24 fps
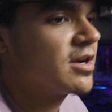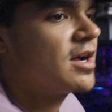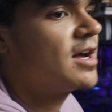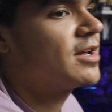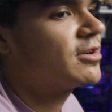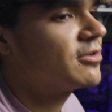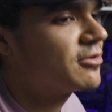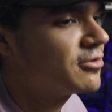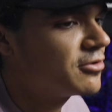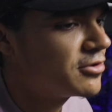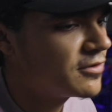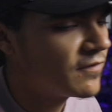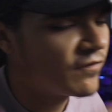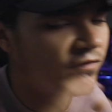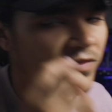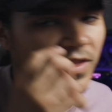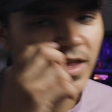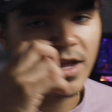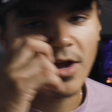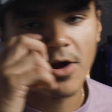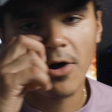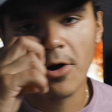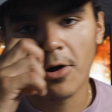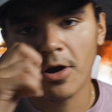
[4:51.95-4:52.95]
I don't know if
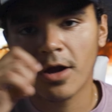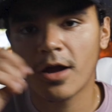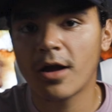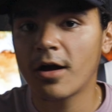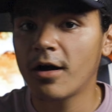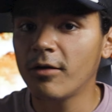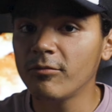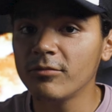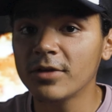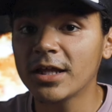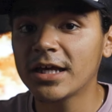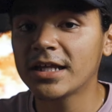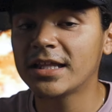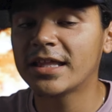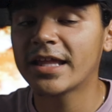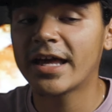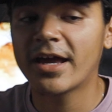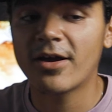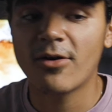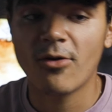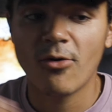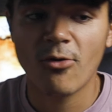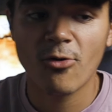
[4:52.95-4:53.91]
they all come like that